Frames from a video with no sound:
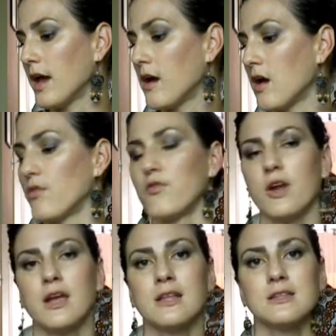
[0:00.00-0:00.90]
I got
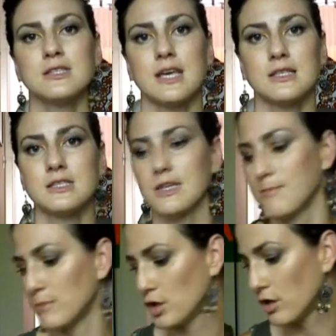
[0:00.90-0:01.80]
frankincense
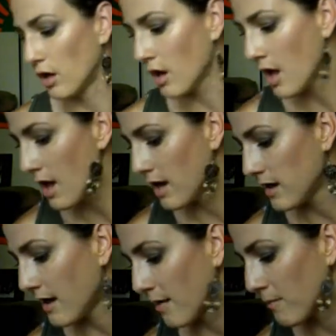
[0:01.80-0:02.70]
and myrrh,
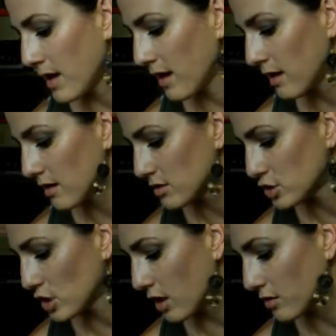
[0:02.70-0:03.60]
nutmeg,
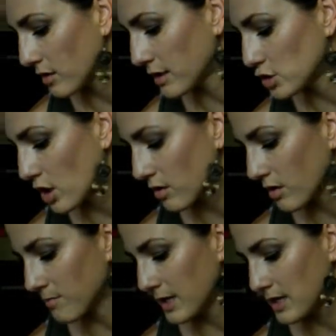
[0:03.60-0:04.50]
chocolate
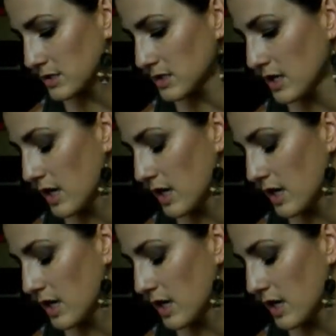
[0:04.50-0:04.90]
mint,